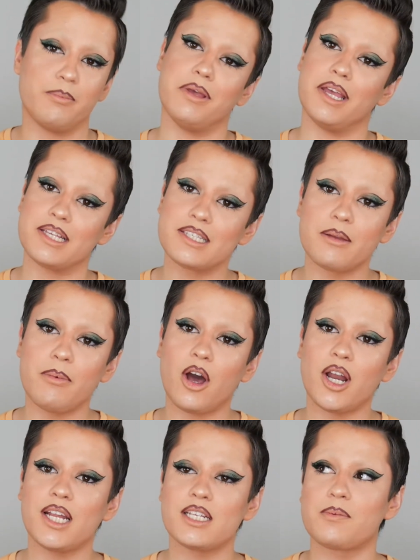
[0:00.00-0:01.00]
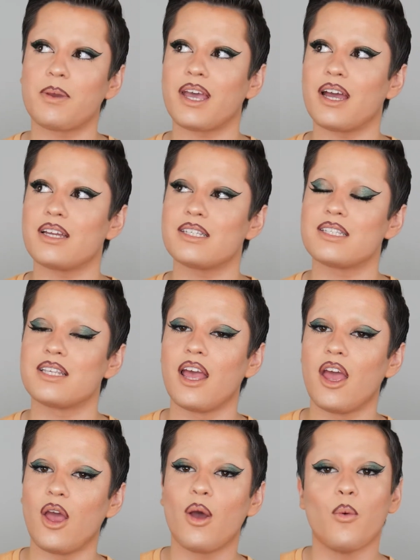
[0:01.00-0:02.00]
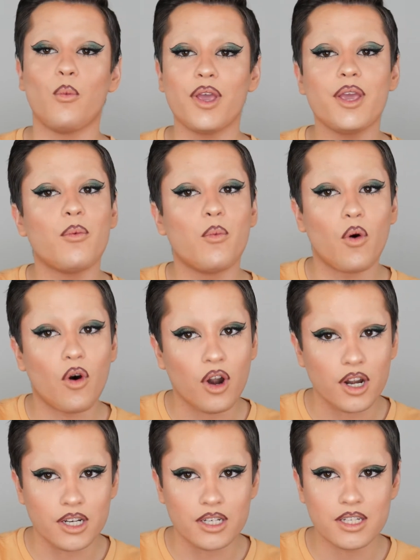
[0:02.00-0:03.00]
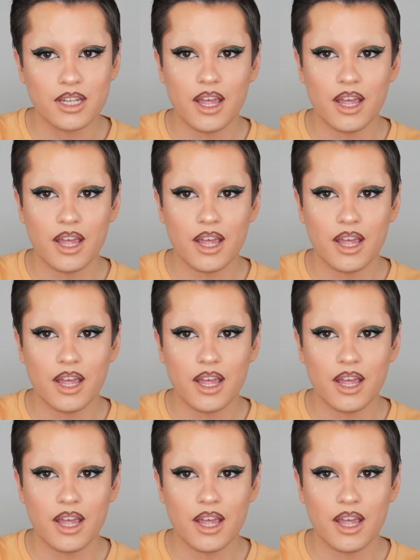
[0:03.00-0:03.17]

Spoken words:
pissed about it is because we warned